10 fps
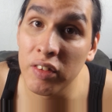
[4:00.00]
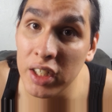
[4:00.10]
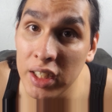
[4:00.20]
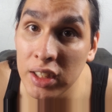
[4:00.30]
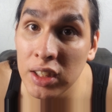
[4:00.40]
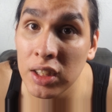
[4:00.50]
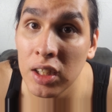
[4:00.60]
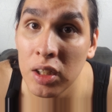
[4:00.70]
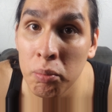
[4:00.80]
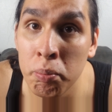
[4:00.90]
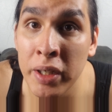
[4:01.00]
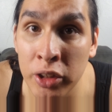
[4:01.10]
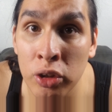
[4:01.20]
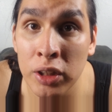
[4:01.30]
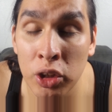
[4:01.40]
it is, make
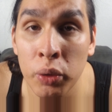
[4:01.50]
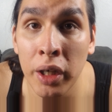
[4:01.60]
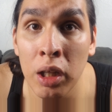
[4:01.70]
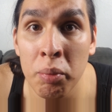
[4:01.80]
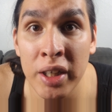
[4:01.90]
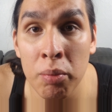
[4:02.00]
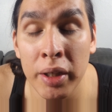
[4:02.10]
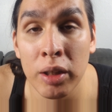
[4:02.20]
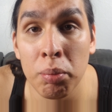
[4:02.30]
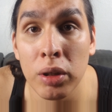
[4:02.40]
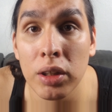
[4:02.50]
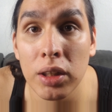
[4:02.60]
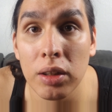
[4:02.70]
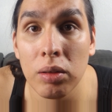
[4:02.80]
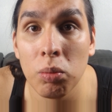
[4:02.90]
sure that you get eliminated by your
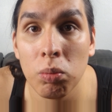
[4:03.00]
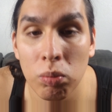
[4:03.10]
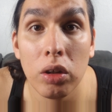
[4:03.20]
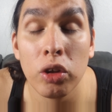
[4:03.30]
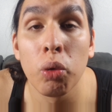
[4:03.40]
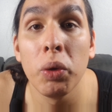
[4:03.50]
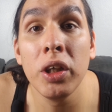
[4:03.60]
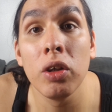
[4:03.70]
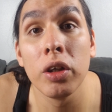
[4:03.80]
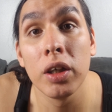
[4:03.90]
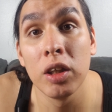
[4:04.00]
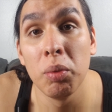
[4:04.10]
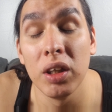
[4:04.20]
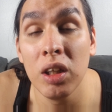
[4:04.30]
person. So when you're looking to be